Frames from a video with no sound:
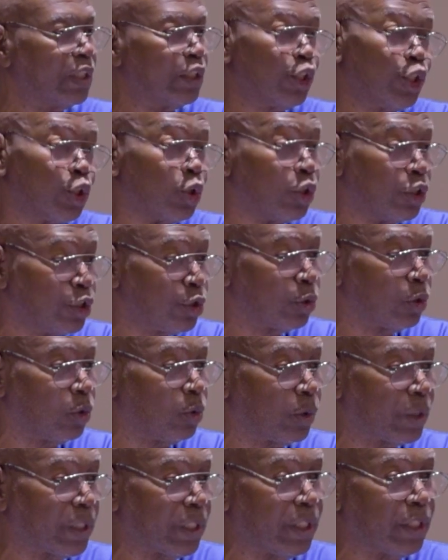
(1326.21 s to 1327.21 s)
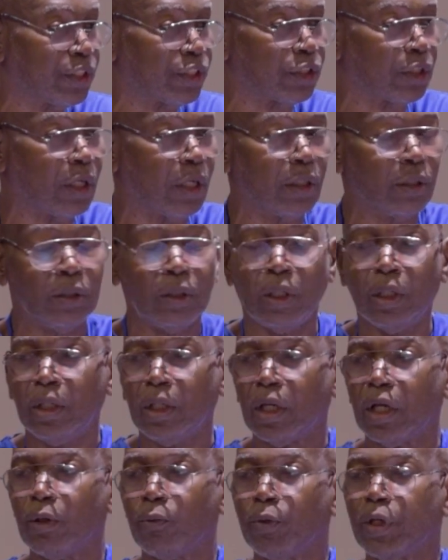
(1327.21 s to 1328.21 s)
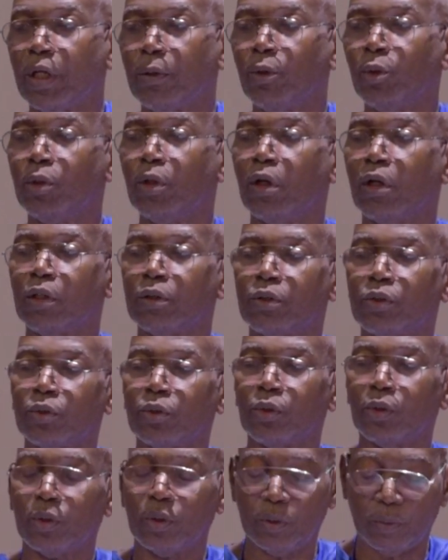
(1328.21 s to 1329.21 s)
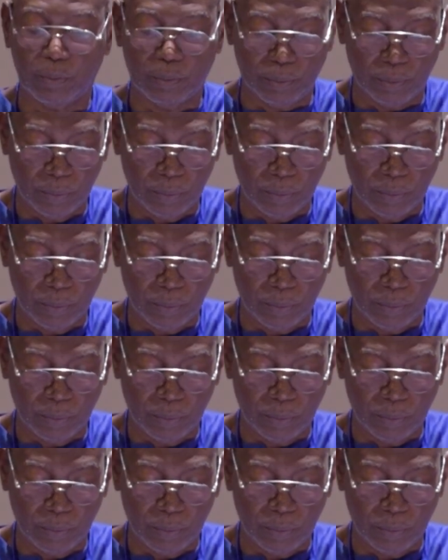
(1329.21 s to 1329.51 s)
geolocation, and where we would also